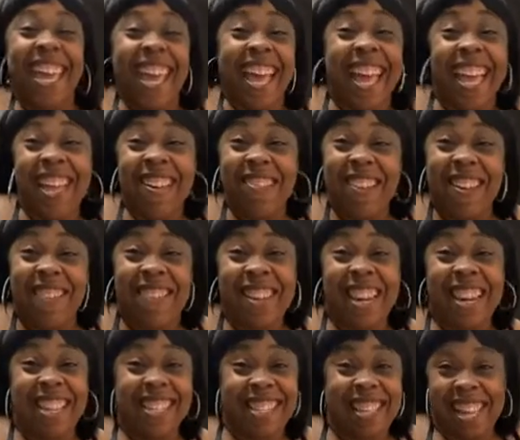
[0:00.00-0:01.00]
Hey, mama,
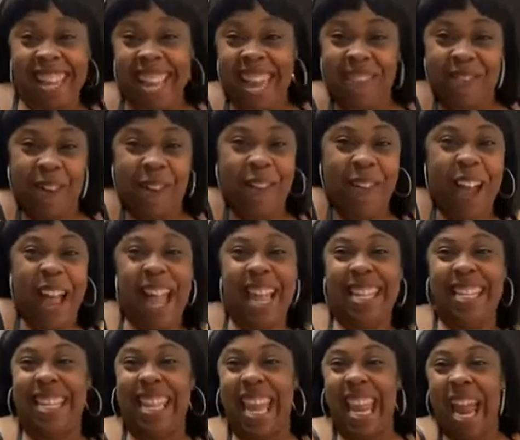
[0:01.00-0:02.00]
there's a camera
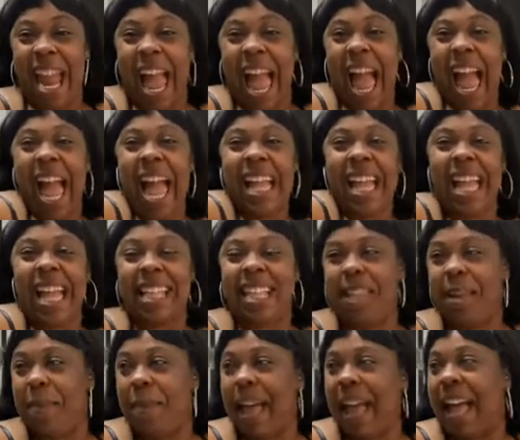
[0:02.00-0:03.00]
right there. I got
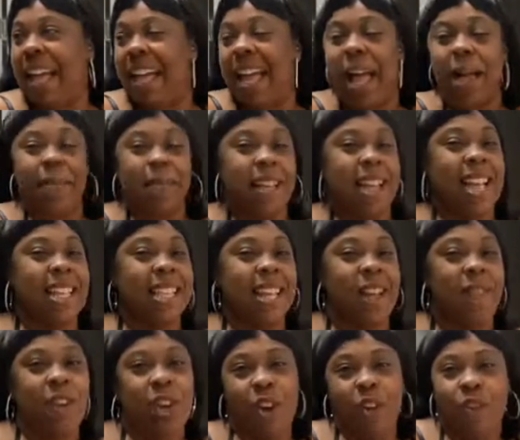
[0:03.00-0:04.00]
to back up cause
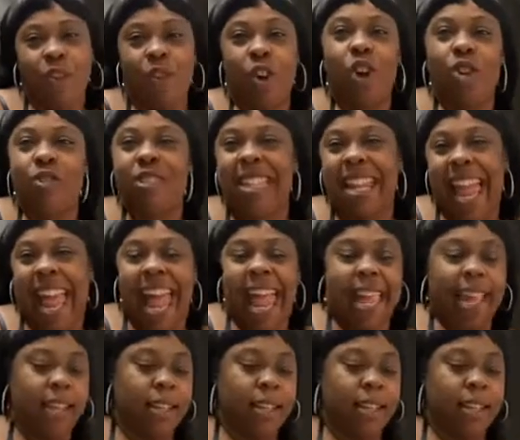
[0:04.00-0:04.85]
I'm real shy.